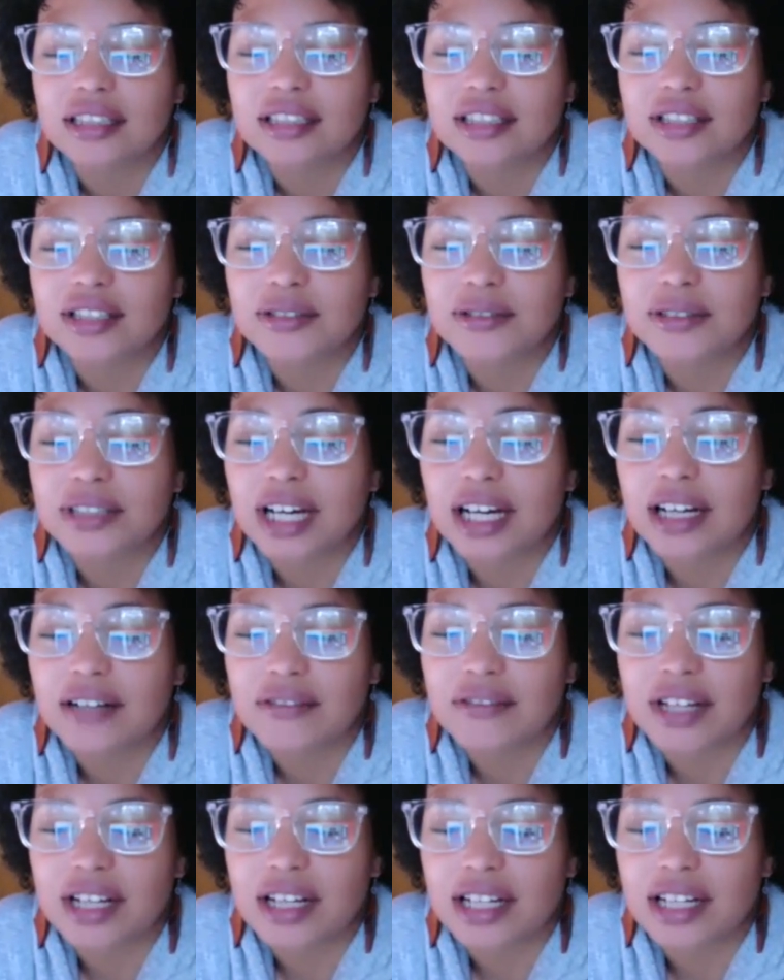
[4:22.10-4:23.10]
to a lot
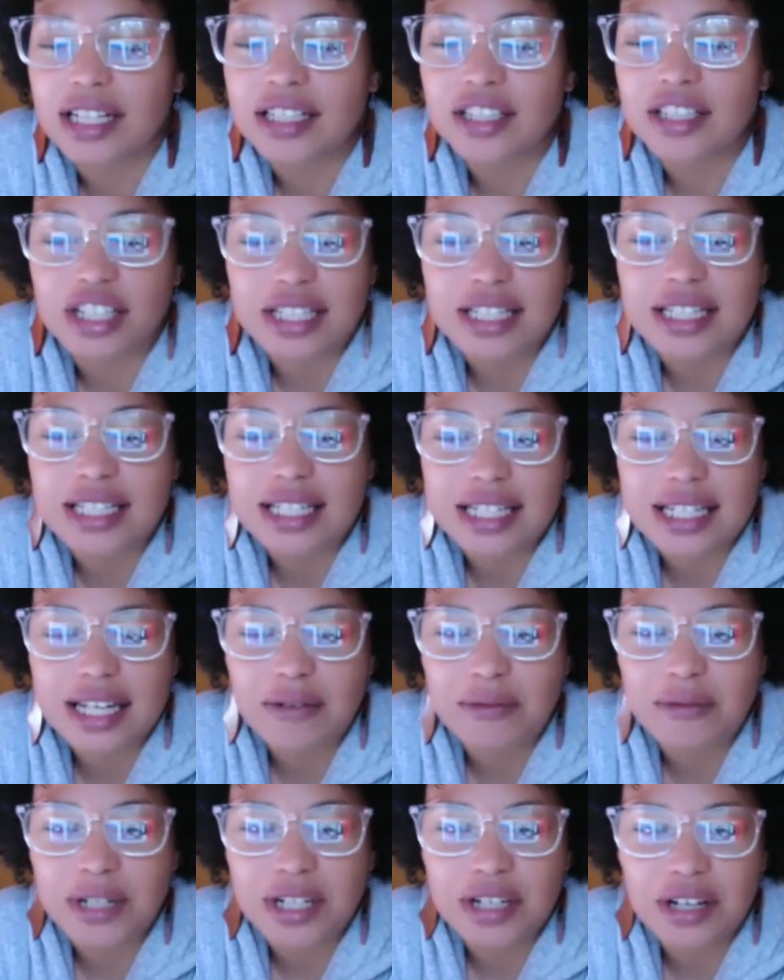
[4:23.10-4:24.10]
of the injustices
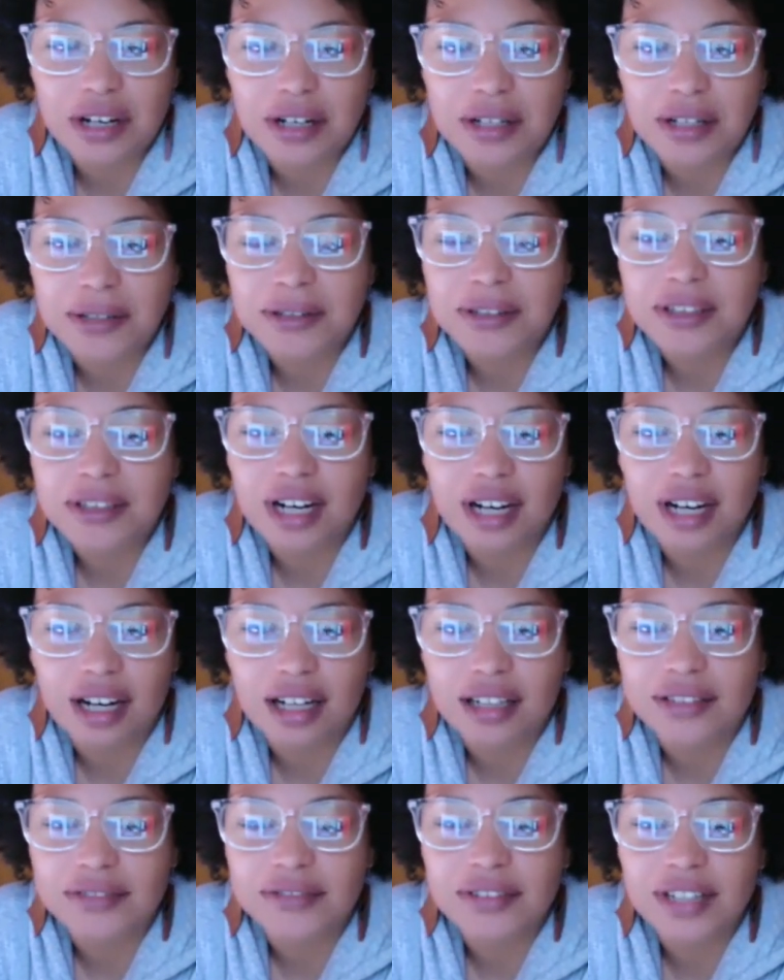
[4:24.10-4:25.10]
that we know
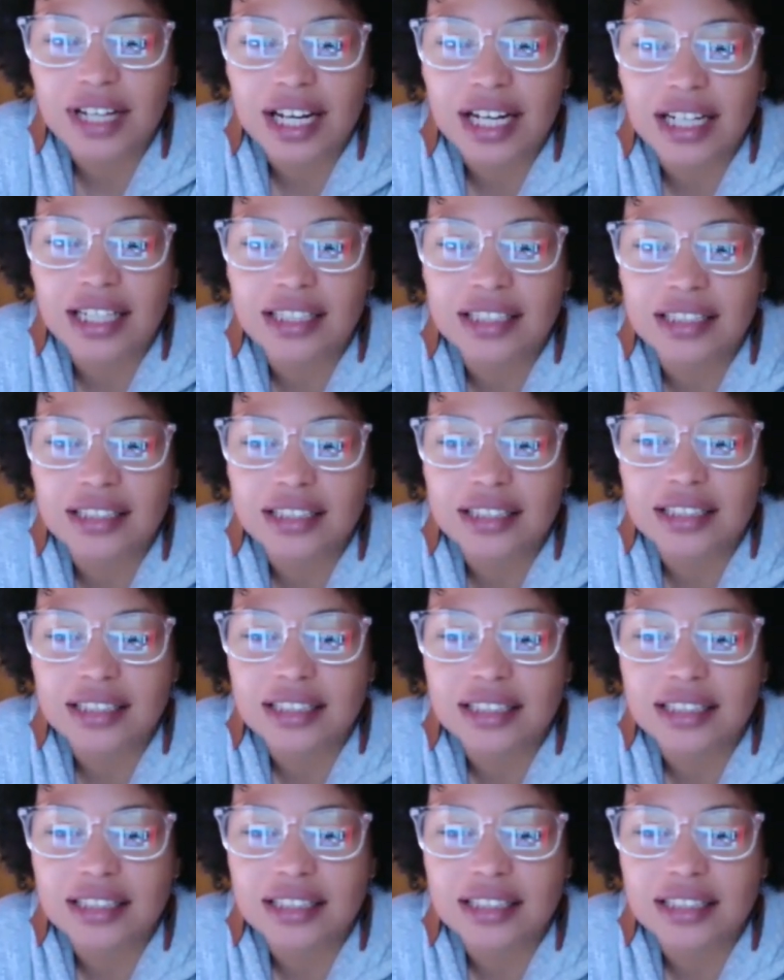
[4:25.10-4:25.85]
of and